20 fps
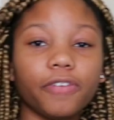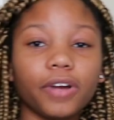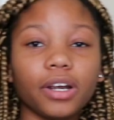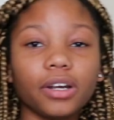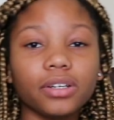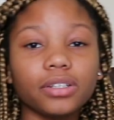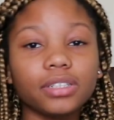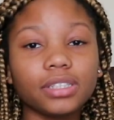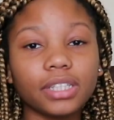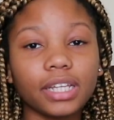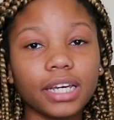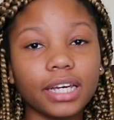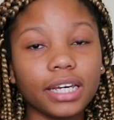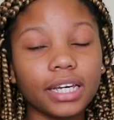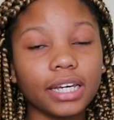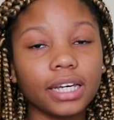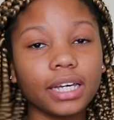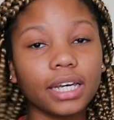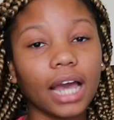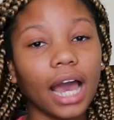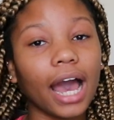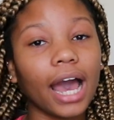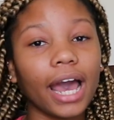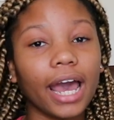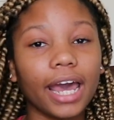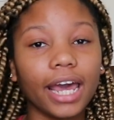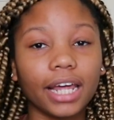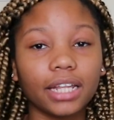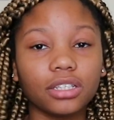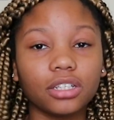first thing
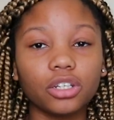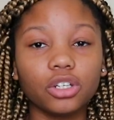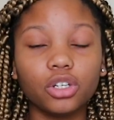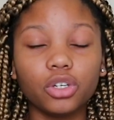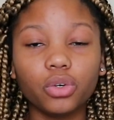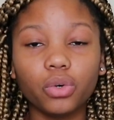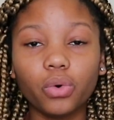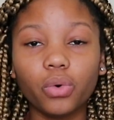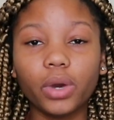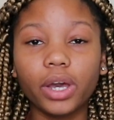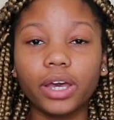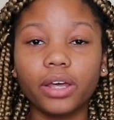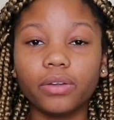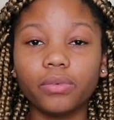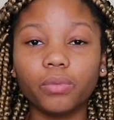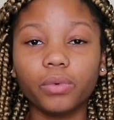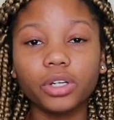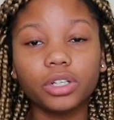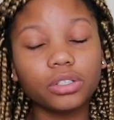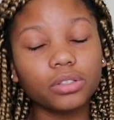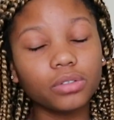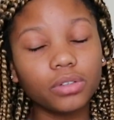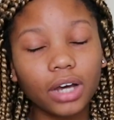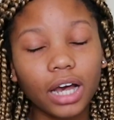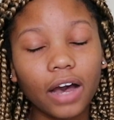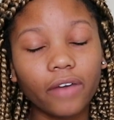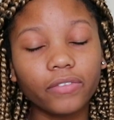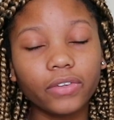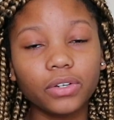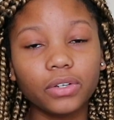I had to do, and what you will
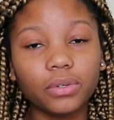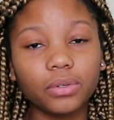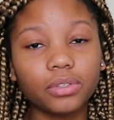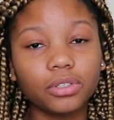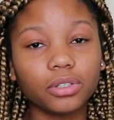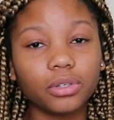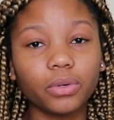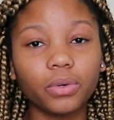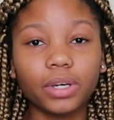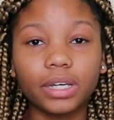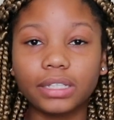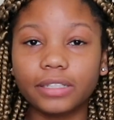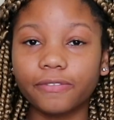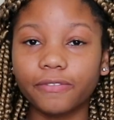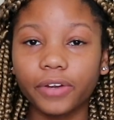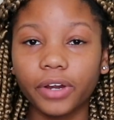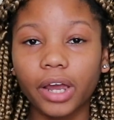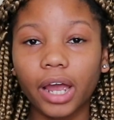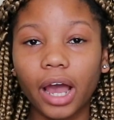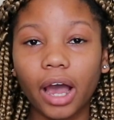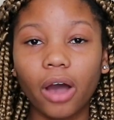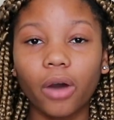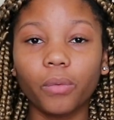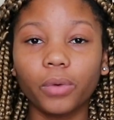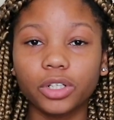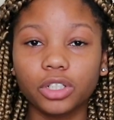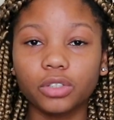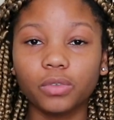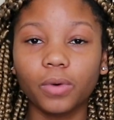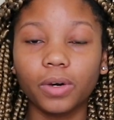have to do too, is figure
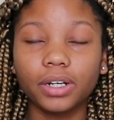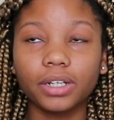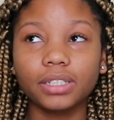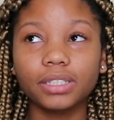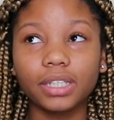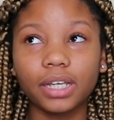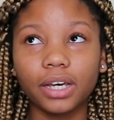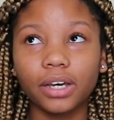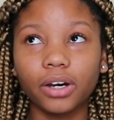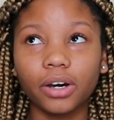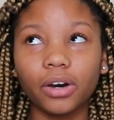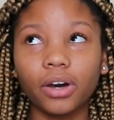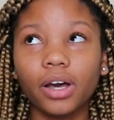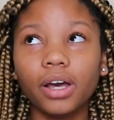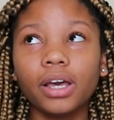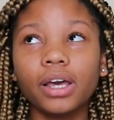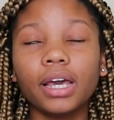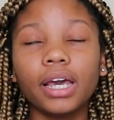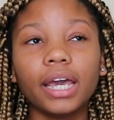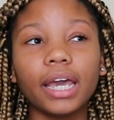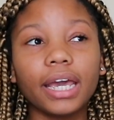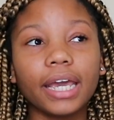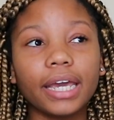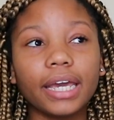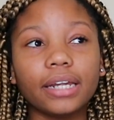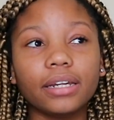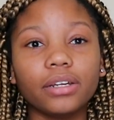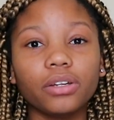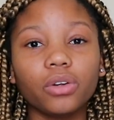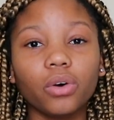out what you want to sell.
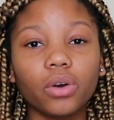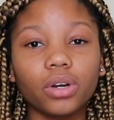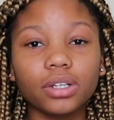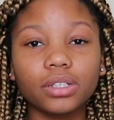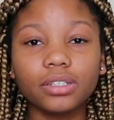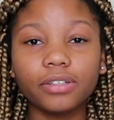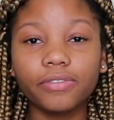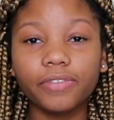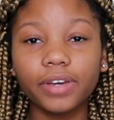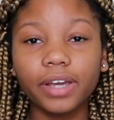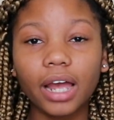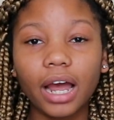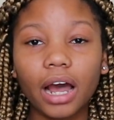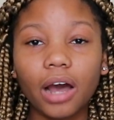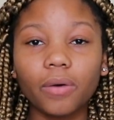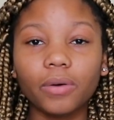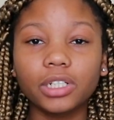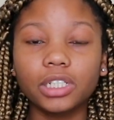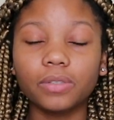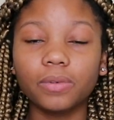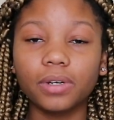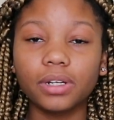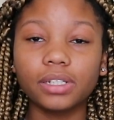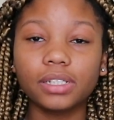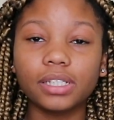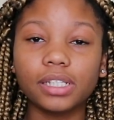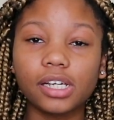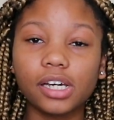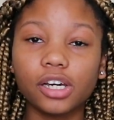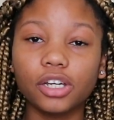And in order to figure out what you want
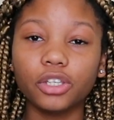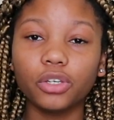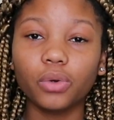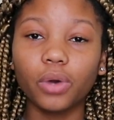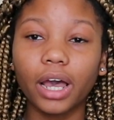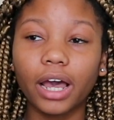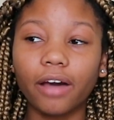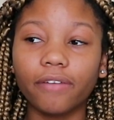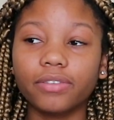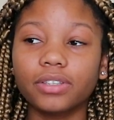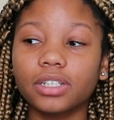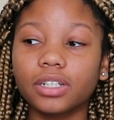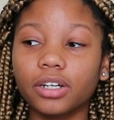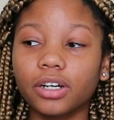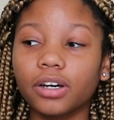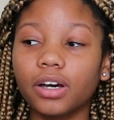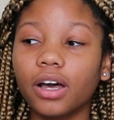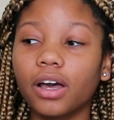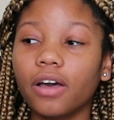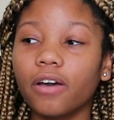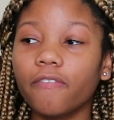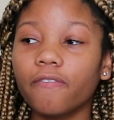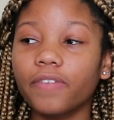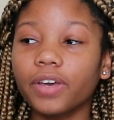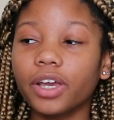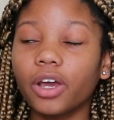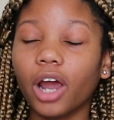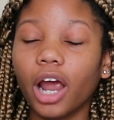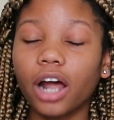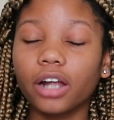to sell, you have to
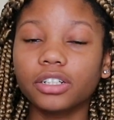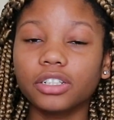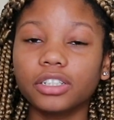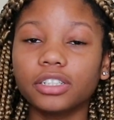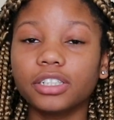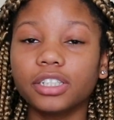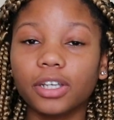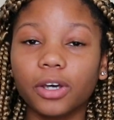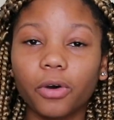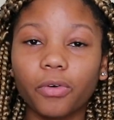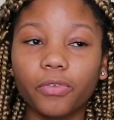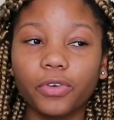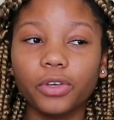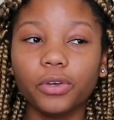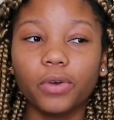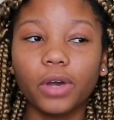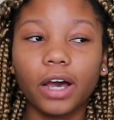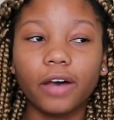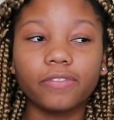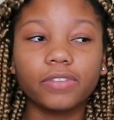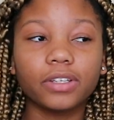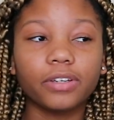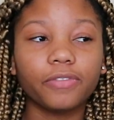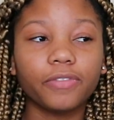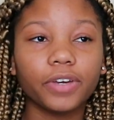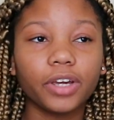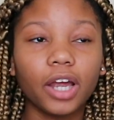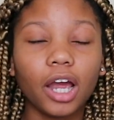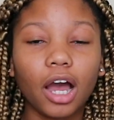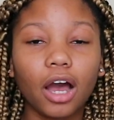figure out yourself and you have
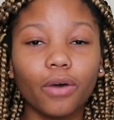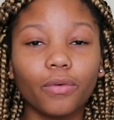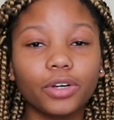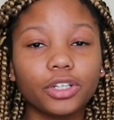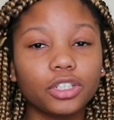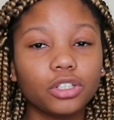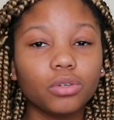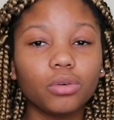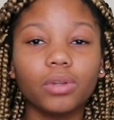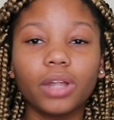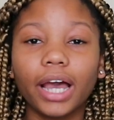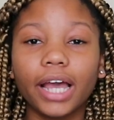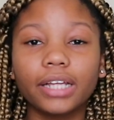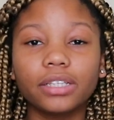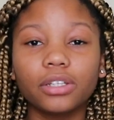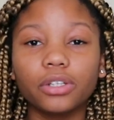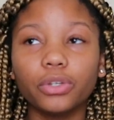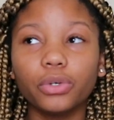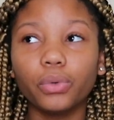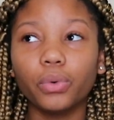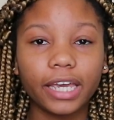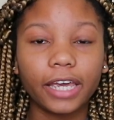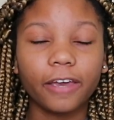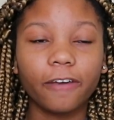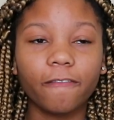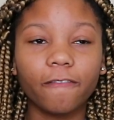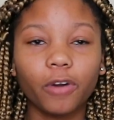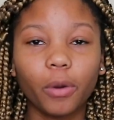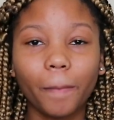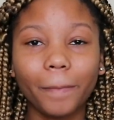to figure out what you like to do.
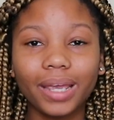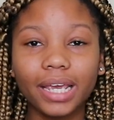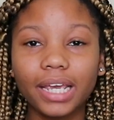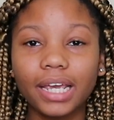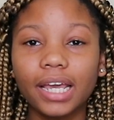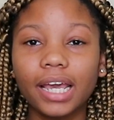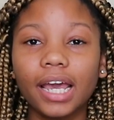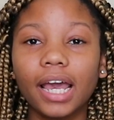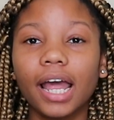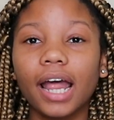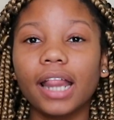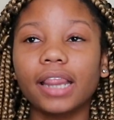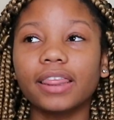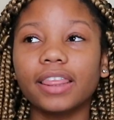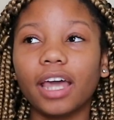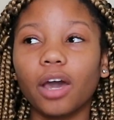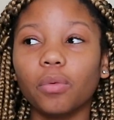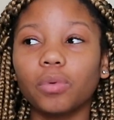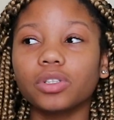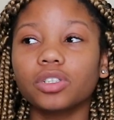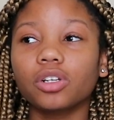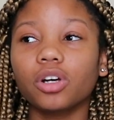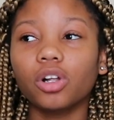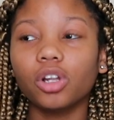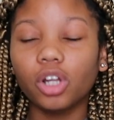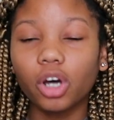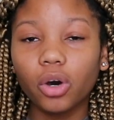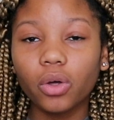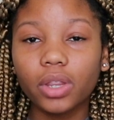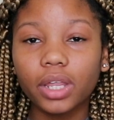And for me, that was
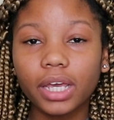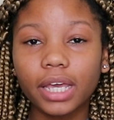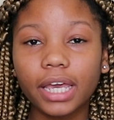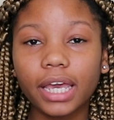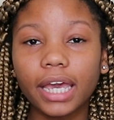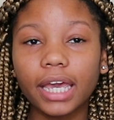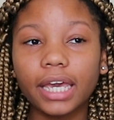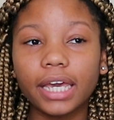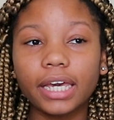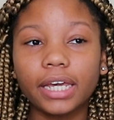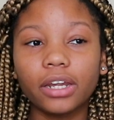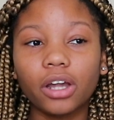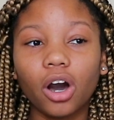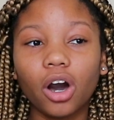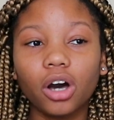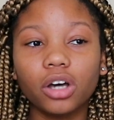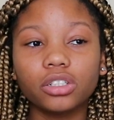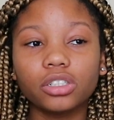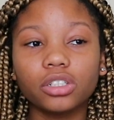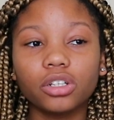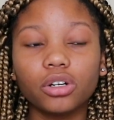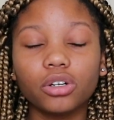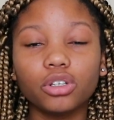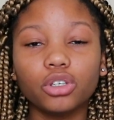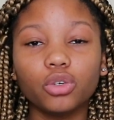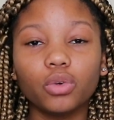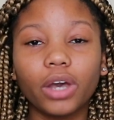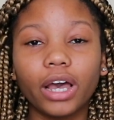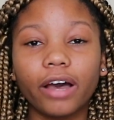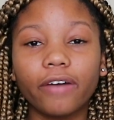clothing. And
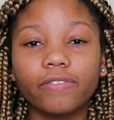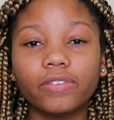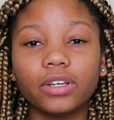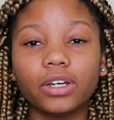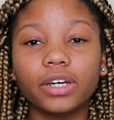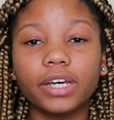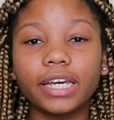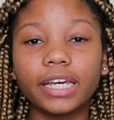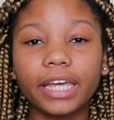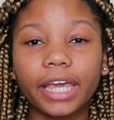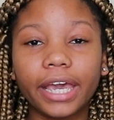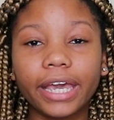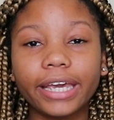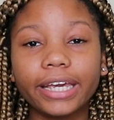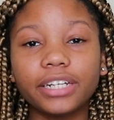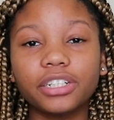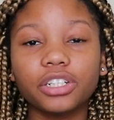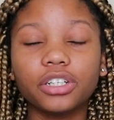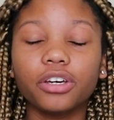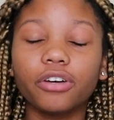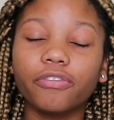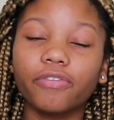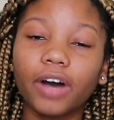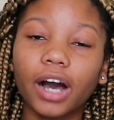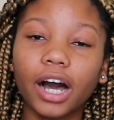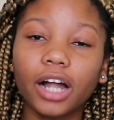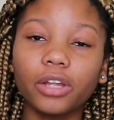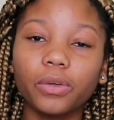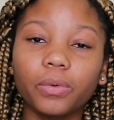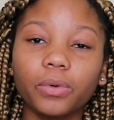also, you have to engage in your
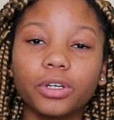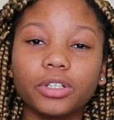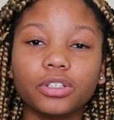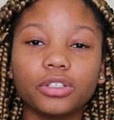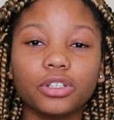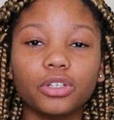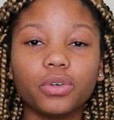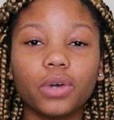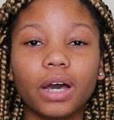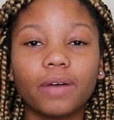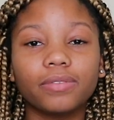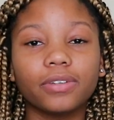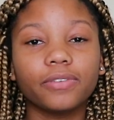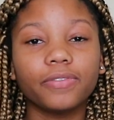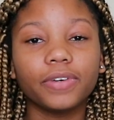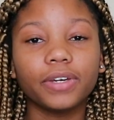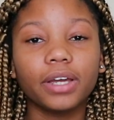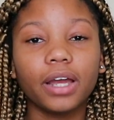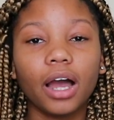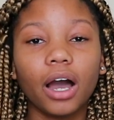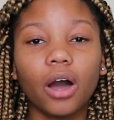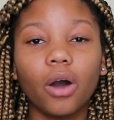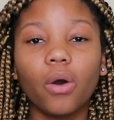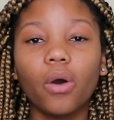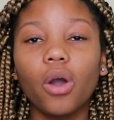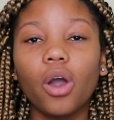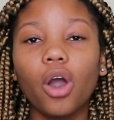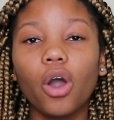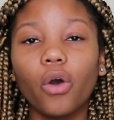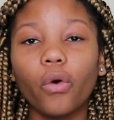followers and you have to figure
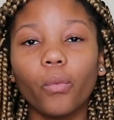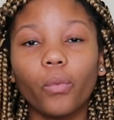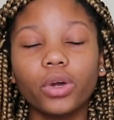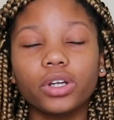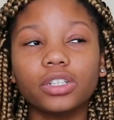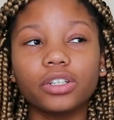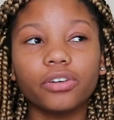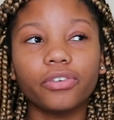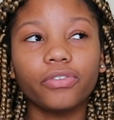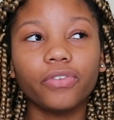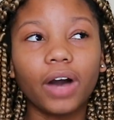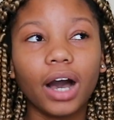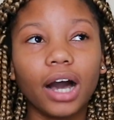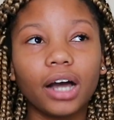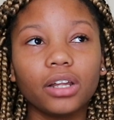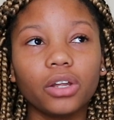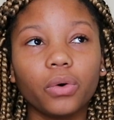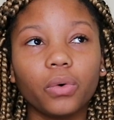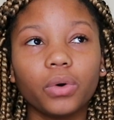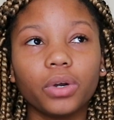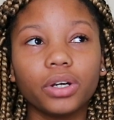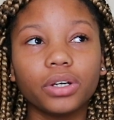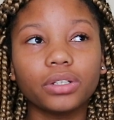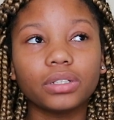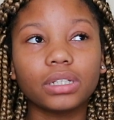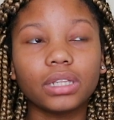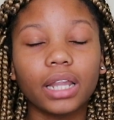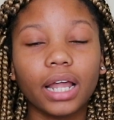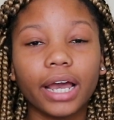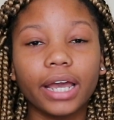out what your
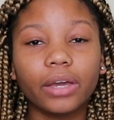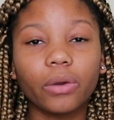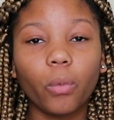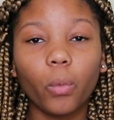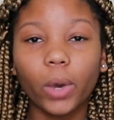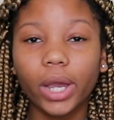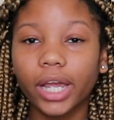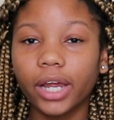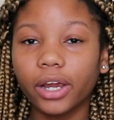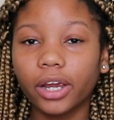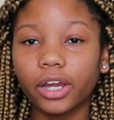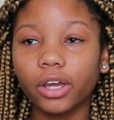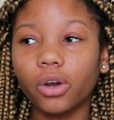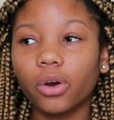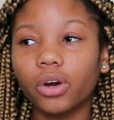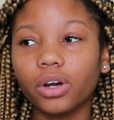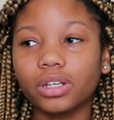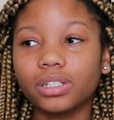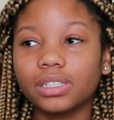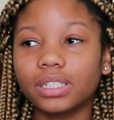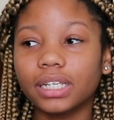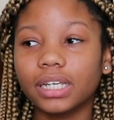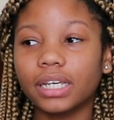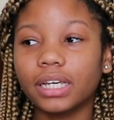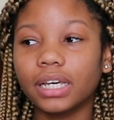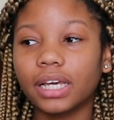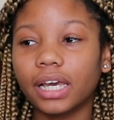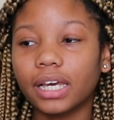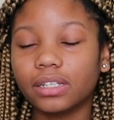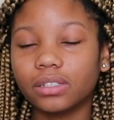followers like wearing or
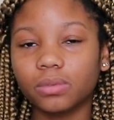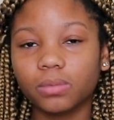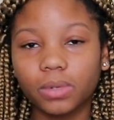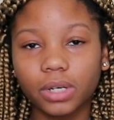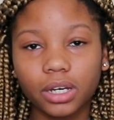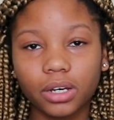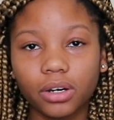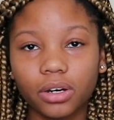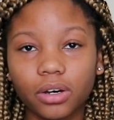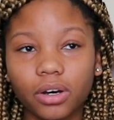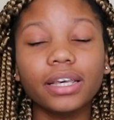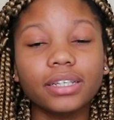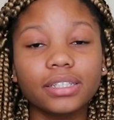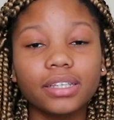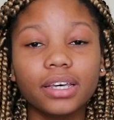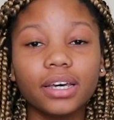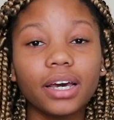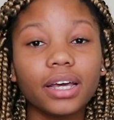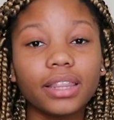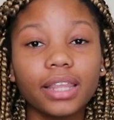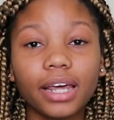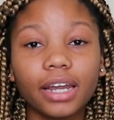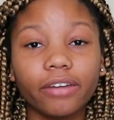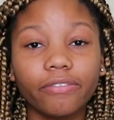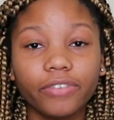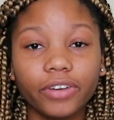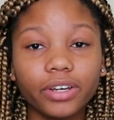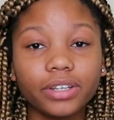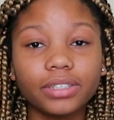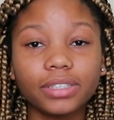seeing as well. It's good that
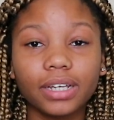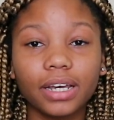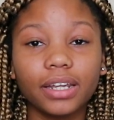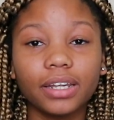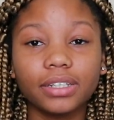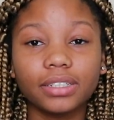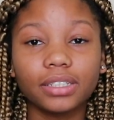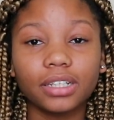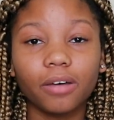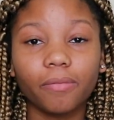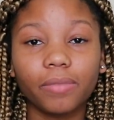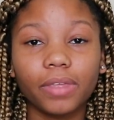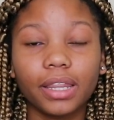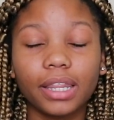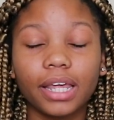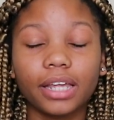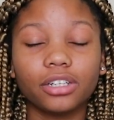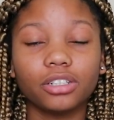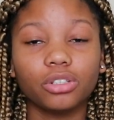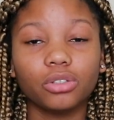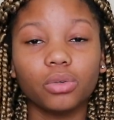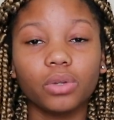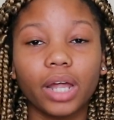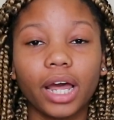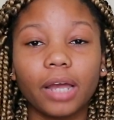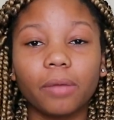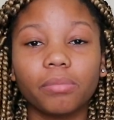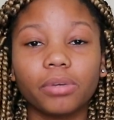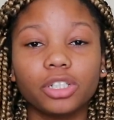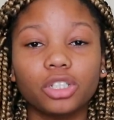if you're selling something that you
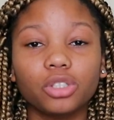like,